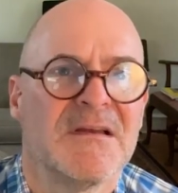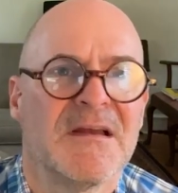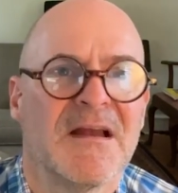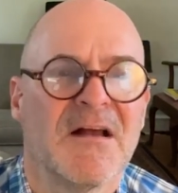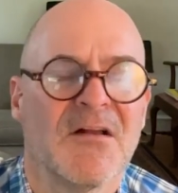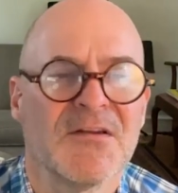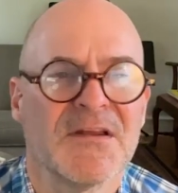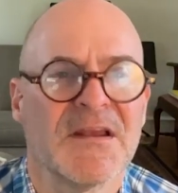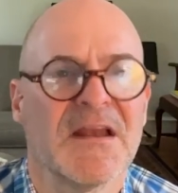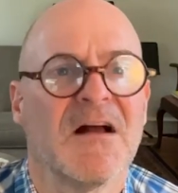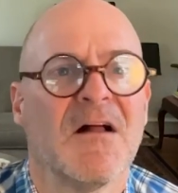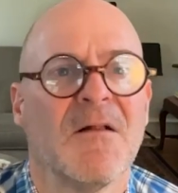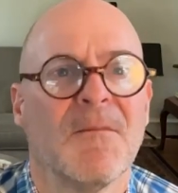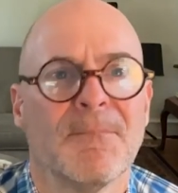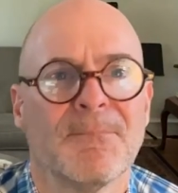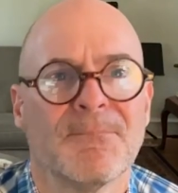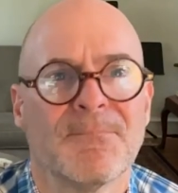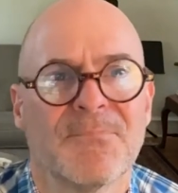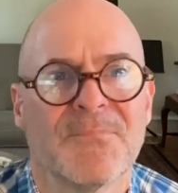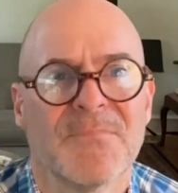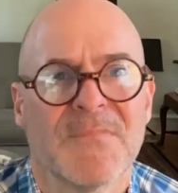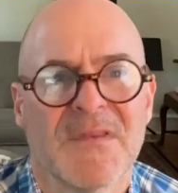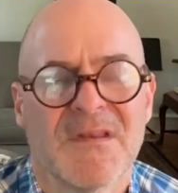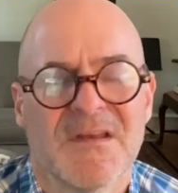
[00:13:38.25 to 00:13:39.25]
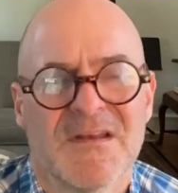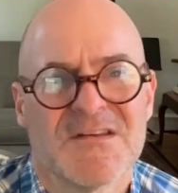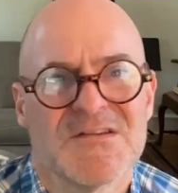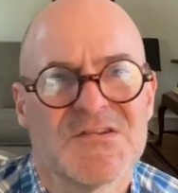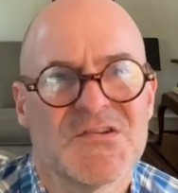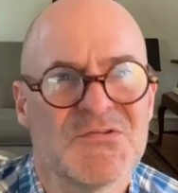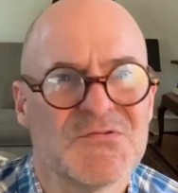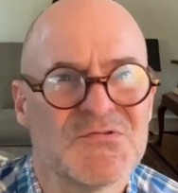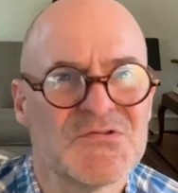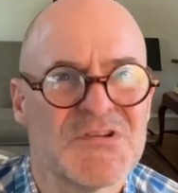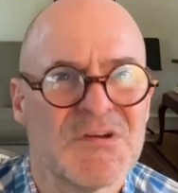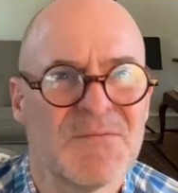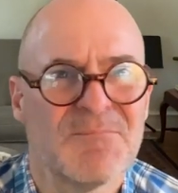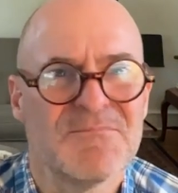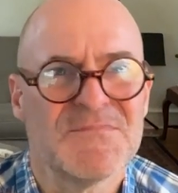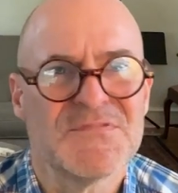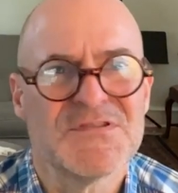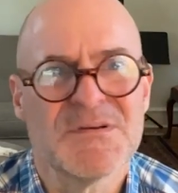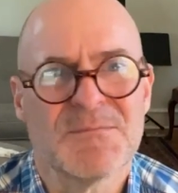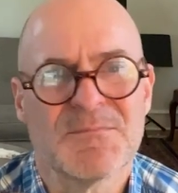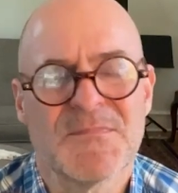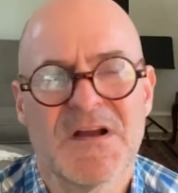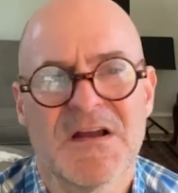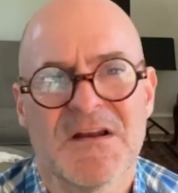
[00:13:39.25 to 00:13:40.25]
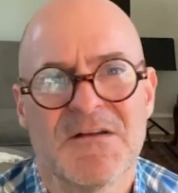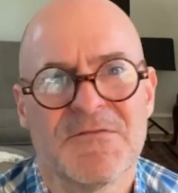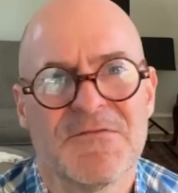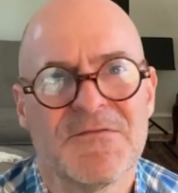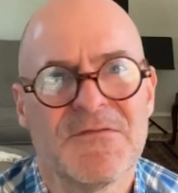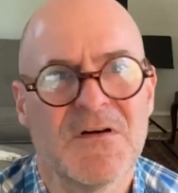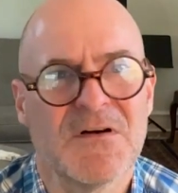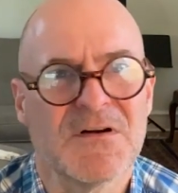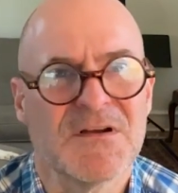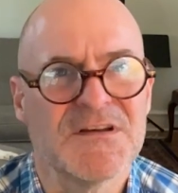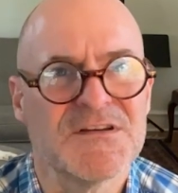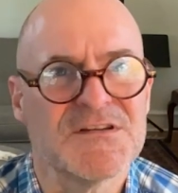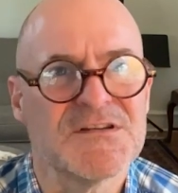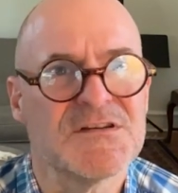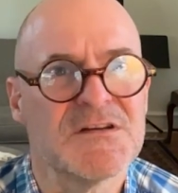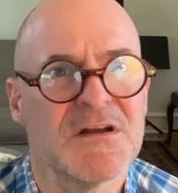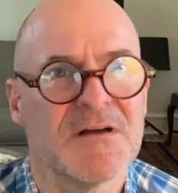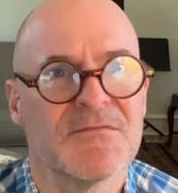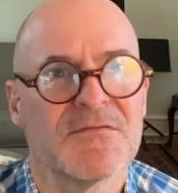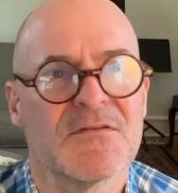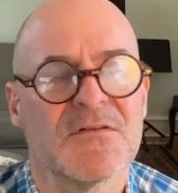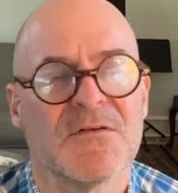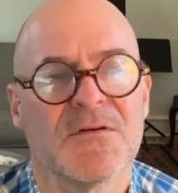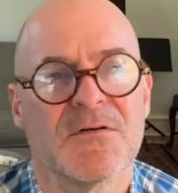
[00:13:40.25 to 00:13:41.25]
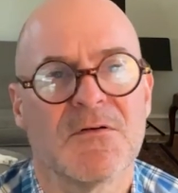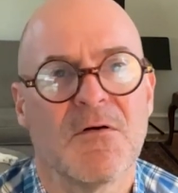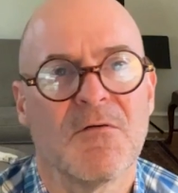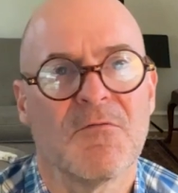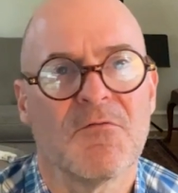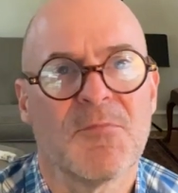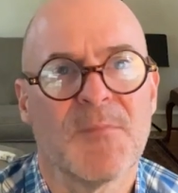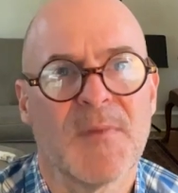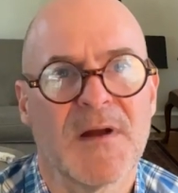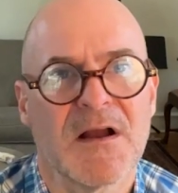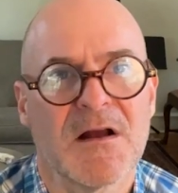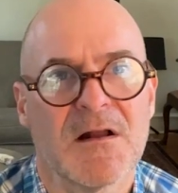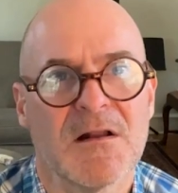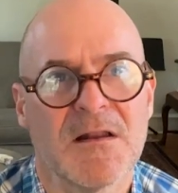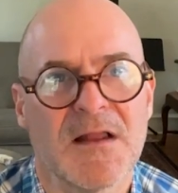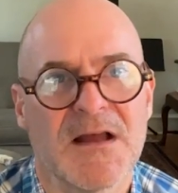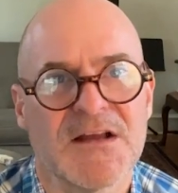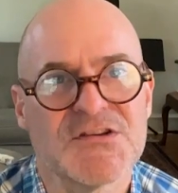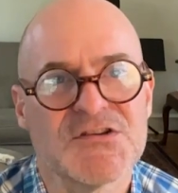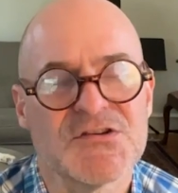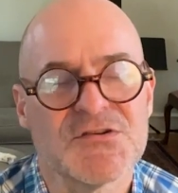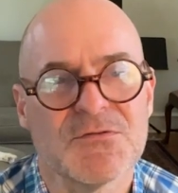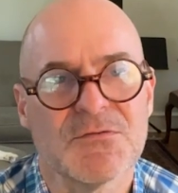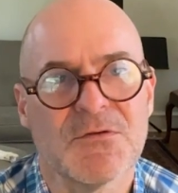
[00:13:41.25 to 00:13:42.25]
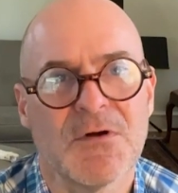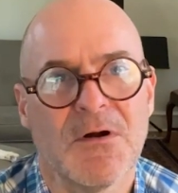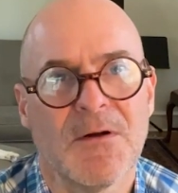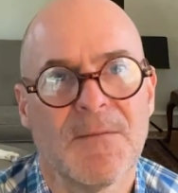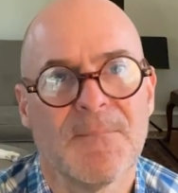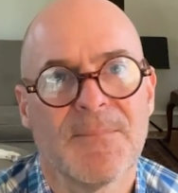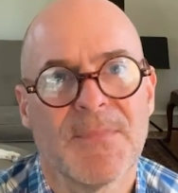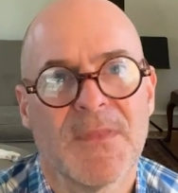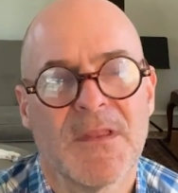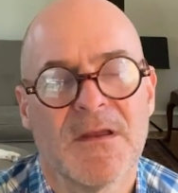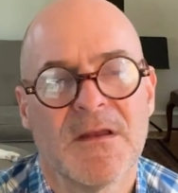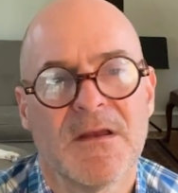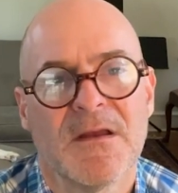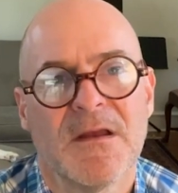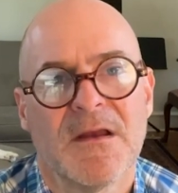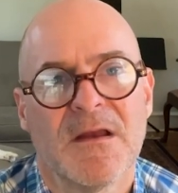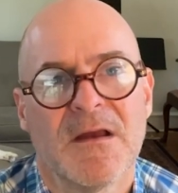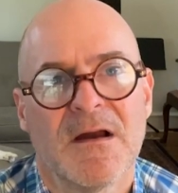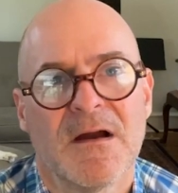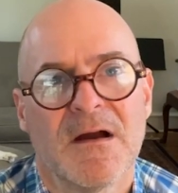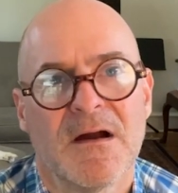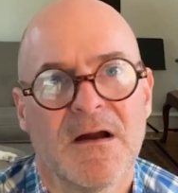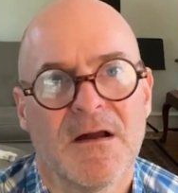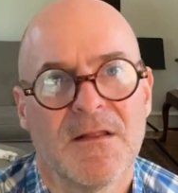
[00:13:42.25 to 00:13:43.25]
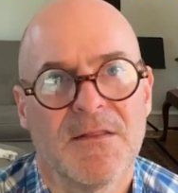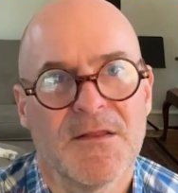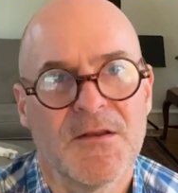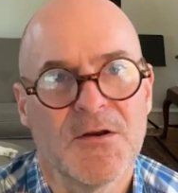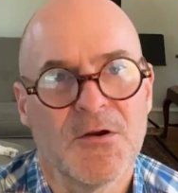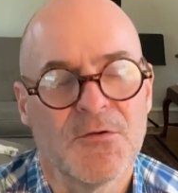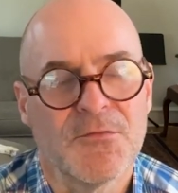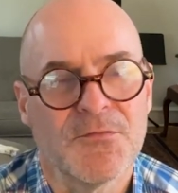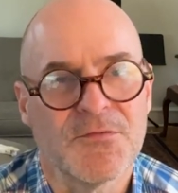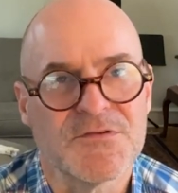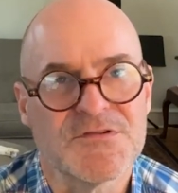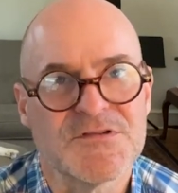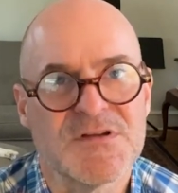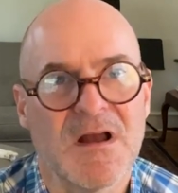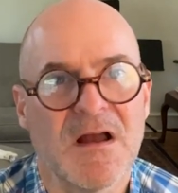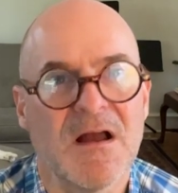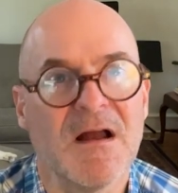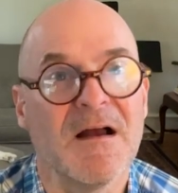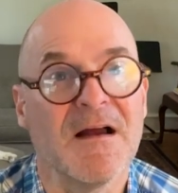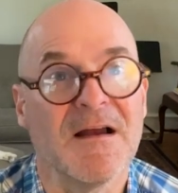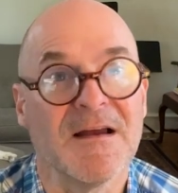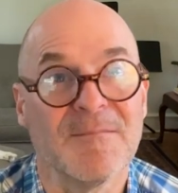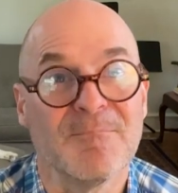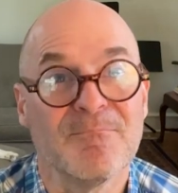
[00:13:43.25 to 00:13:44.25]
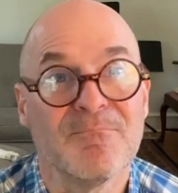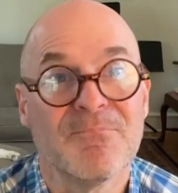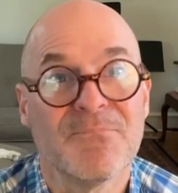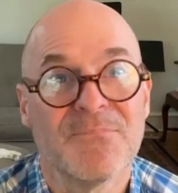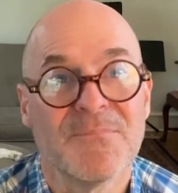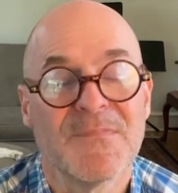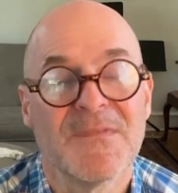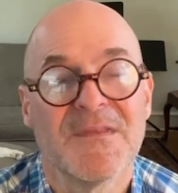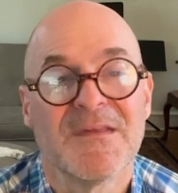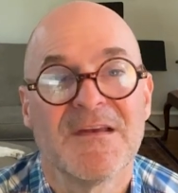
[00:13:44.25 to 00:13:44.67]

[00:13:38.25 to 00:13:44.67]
LDL. So some kind of funky stuff going on with my cholesterol that over time,